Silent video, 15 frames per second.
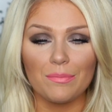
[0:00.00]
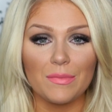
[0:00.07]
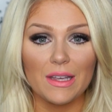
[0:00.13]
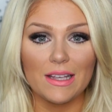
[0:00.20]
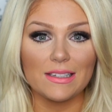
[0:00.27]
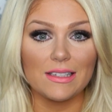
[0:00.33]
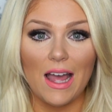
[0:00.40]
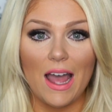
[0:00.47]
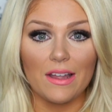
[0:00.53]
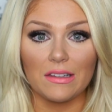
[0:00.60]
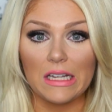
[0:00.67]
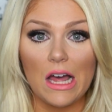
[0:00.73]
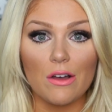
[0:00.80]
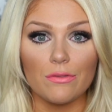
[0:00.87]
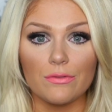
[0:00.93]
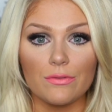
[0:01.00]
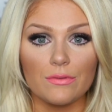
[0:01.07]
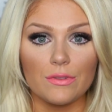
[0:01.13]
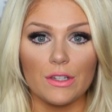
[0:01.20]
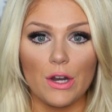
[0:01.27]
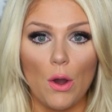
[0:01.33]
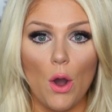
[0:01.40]
because I love,
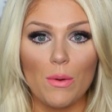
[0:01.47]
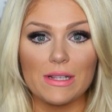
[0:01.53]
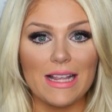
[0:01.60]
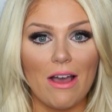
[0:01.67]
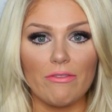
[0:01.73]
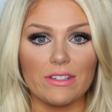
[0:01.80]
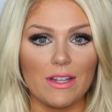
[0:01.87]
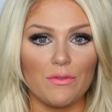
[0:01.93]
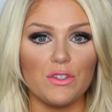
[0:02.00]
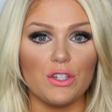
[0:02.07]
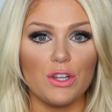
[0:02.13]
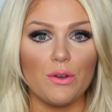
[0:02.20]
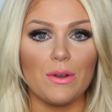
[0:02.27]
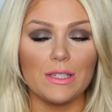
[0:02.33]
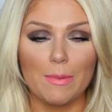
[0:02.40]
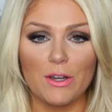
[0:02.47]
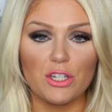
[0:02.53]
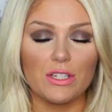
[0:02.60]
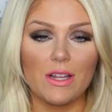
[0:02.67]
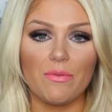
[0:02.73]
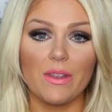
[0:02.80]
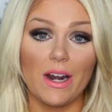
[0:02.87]
you know, always having stuff to do,
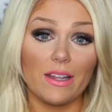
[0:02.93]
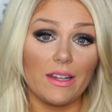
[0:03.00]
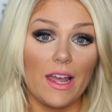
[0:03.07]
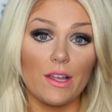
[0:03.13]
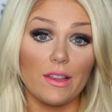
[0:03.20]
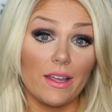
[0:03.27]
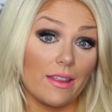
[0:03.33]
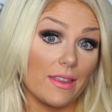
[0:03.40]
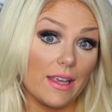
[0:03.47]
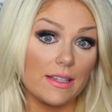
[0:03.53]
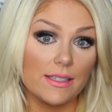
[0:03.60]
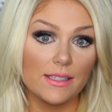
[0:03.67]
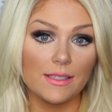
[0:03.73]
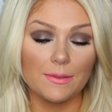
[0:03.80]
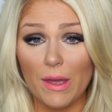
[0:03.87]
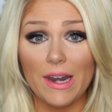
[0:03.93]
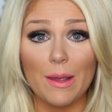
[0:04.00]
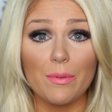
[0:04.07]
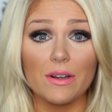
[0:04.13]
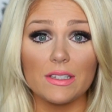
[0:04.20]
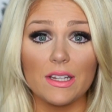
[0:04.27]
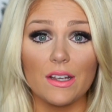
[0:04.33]
especially stuff that I like this. My
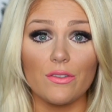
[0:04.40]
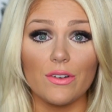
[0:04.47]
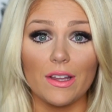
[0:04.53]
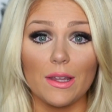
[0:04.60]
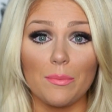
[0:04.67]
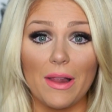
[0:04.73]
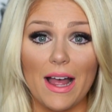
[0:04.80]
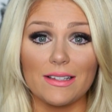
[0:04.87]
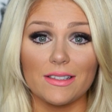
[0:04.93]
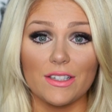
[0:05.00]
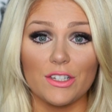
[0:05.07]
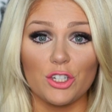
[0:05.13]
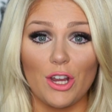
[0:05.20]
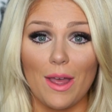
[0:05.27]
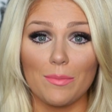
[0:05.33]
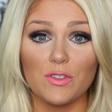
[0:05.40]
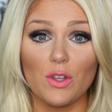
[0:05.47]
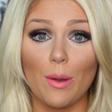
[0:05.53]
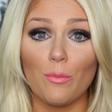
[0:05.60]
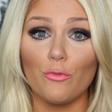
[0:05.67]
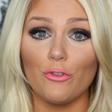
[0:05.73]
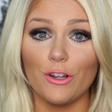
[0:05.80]
neighbor is like really blasting the jam,
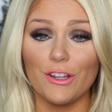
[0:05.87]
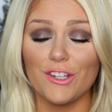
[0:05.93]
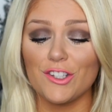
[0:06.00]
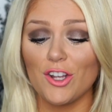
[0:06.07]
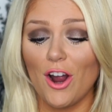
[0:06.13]
so I'm really